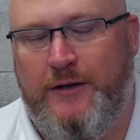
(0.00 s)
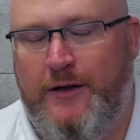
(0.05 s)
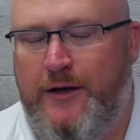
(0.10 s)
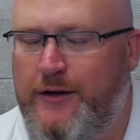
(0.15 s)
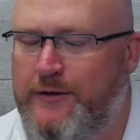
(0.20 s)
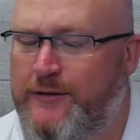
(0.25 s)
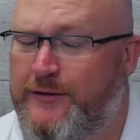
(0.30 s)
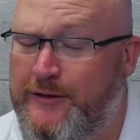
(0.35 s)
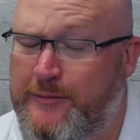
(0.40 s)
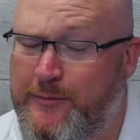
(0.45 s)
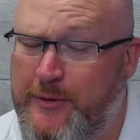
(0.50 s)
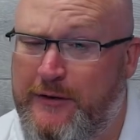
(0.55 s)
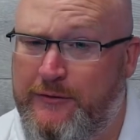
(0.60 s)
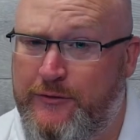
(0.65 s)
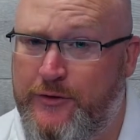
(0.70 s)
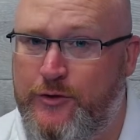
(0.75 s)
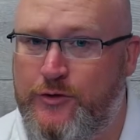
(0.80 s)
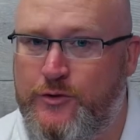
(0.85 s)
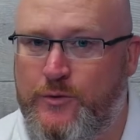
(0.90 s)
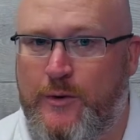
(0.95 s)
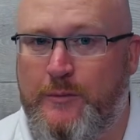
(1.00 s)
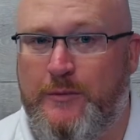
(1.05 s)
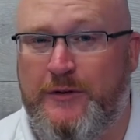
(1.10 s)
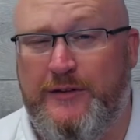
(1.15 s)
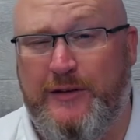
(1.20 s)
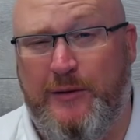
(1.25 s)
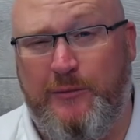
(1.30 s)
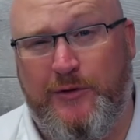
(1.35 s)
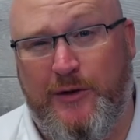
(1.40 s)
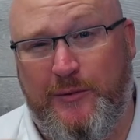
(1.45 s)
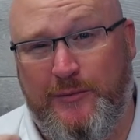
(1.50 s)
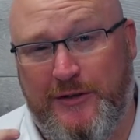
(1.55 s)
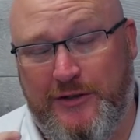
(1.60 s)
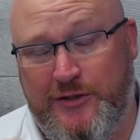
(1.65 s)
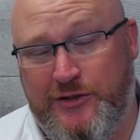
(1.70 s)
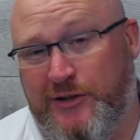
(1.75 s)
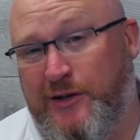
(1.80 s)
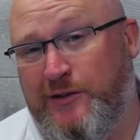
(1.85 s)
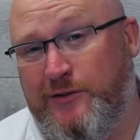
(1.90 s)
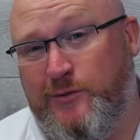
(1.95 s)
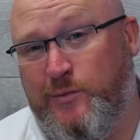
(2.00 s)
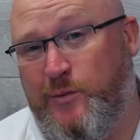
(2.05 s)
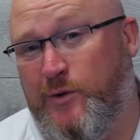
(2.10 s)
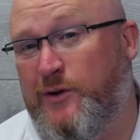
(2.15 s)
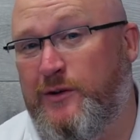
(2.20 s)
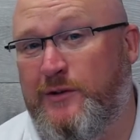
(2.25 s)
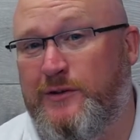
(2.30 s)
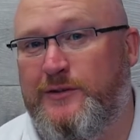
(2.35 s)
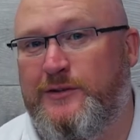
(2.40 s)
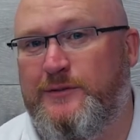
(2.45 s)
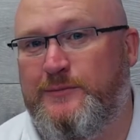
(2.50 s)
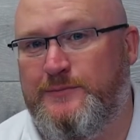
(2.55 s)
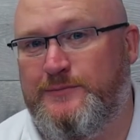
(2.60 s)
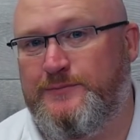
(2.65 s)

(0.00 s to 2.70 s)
So it's a bit of an unusual one, but sometimes it just works.